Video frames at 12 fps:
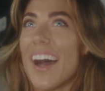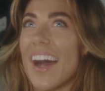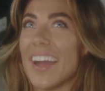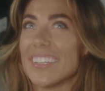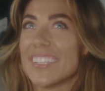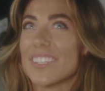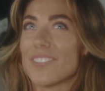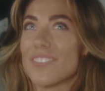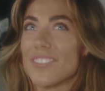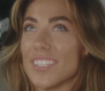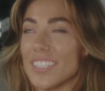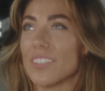I just
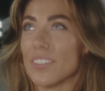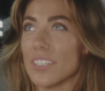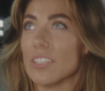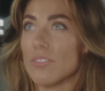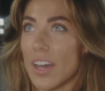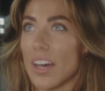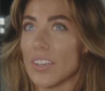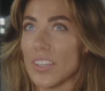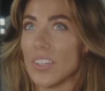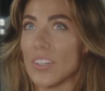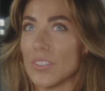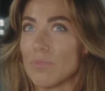really, really
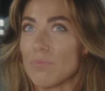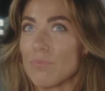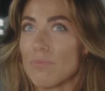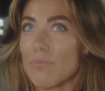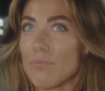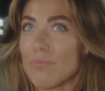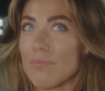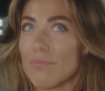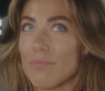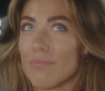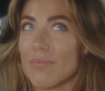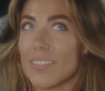value
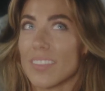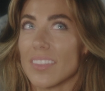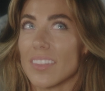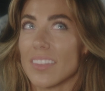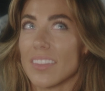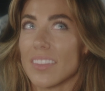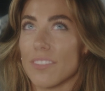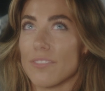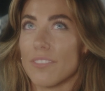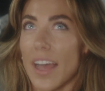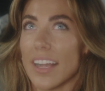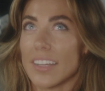the
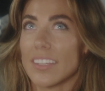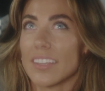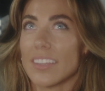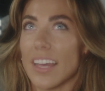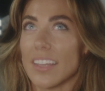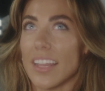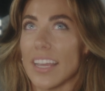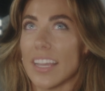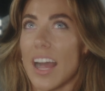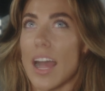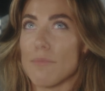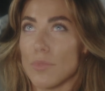fact that
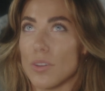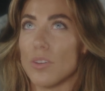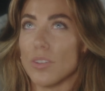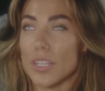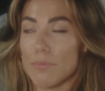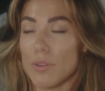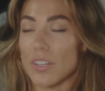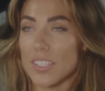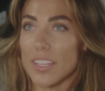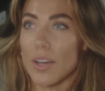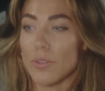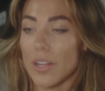like I'm the only
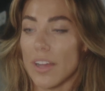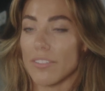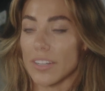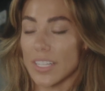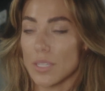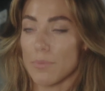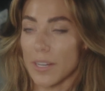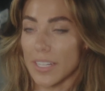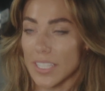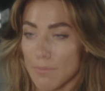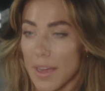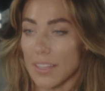person that will ever
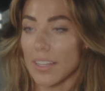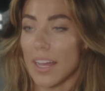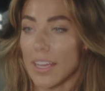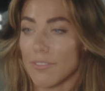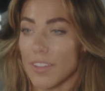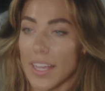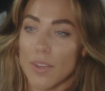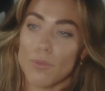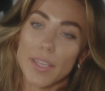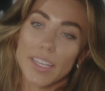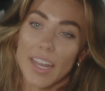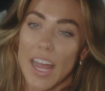experience my life. Like,
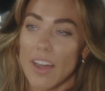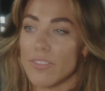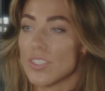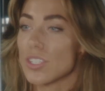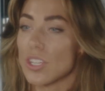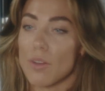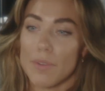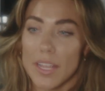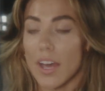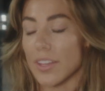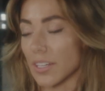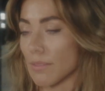we can have so
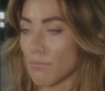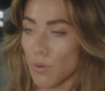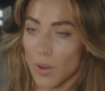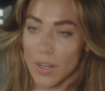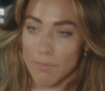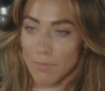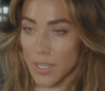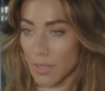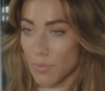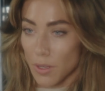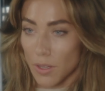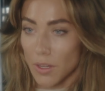many other important
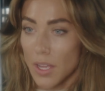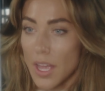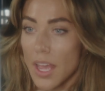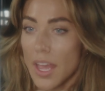people